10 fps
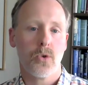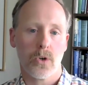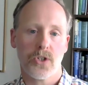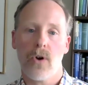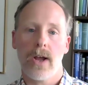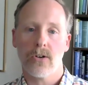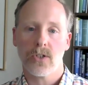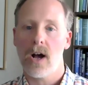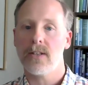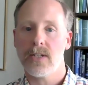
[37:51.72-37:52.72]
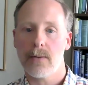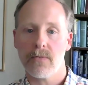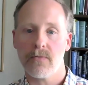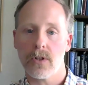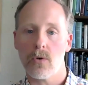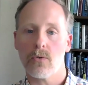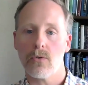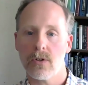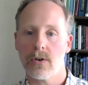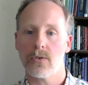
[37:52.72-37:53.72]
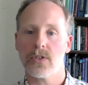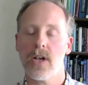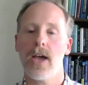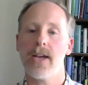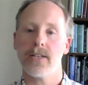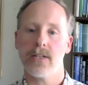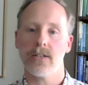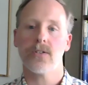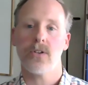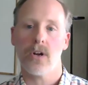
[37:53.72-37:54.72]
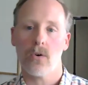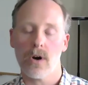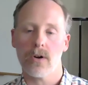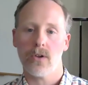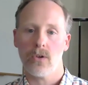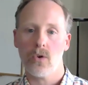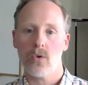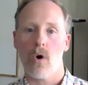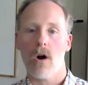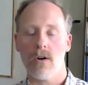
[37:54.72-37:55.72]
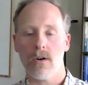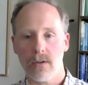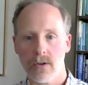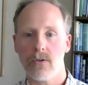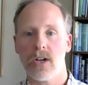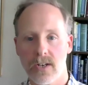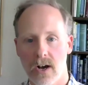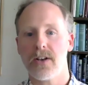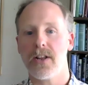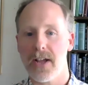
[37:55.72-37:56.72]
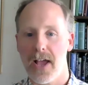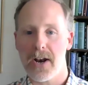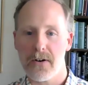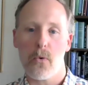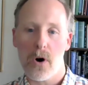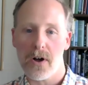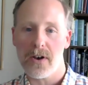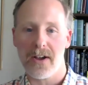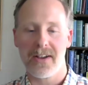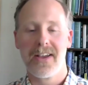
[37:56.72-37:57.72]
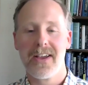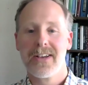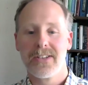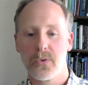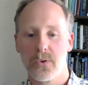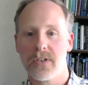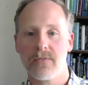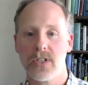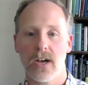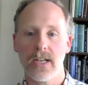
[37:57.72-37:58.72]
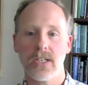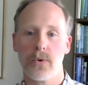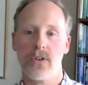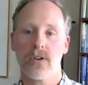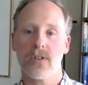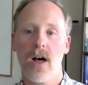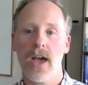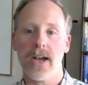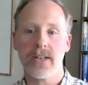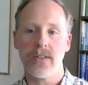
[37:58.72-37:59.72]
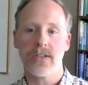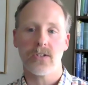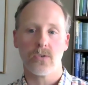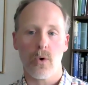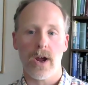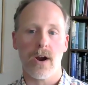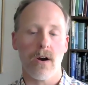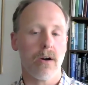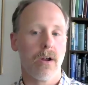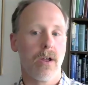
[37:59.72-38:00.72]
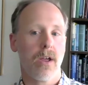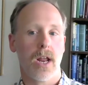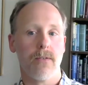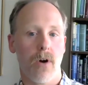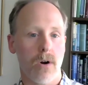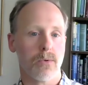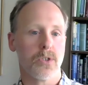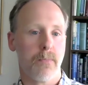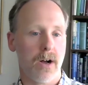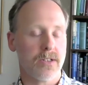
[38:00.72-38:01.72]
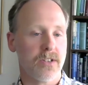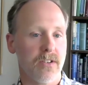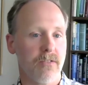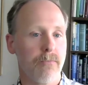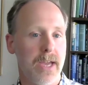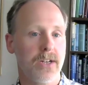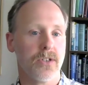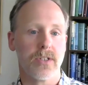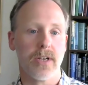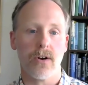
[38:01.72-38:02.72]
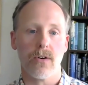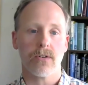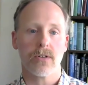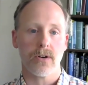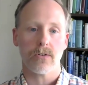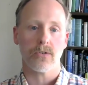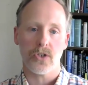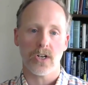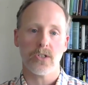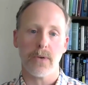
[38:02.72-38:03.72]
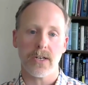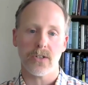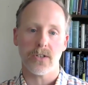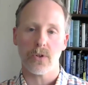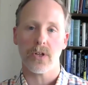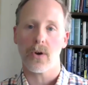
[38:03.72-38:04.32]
George Stryker's concept of the local clinical scientist, where you are conducting N of one sorts of studies with your client. And this is where kind of our responsive patient-centered clinical judgment is